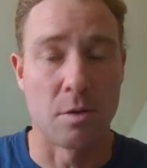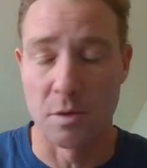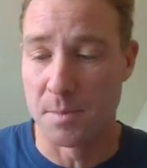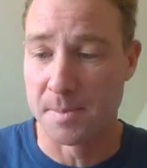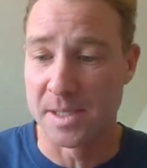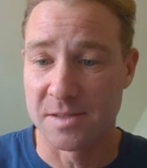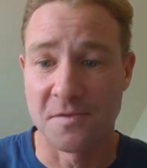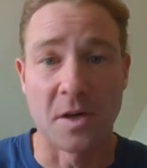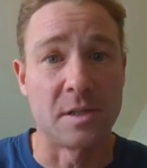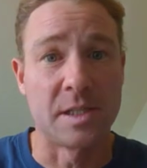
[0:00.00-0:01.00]
or maybe it's
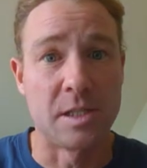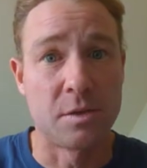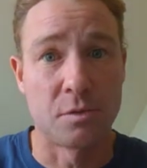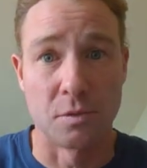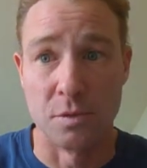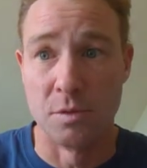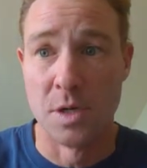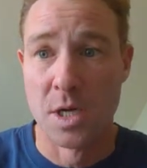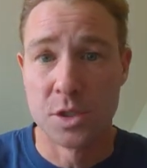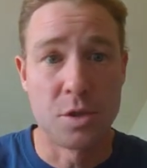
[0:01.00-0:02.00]
funneling through
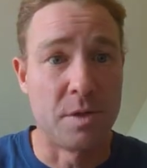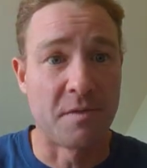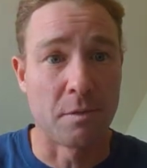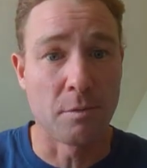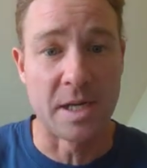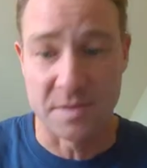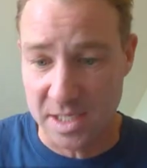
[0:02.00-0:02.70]
two different reefs,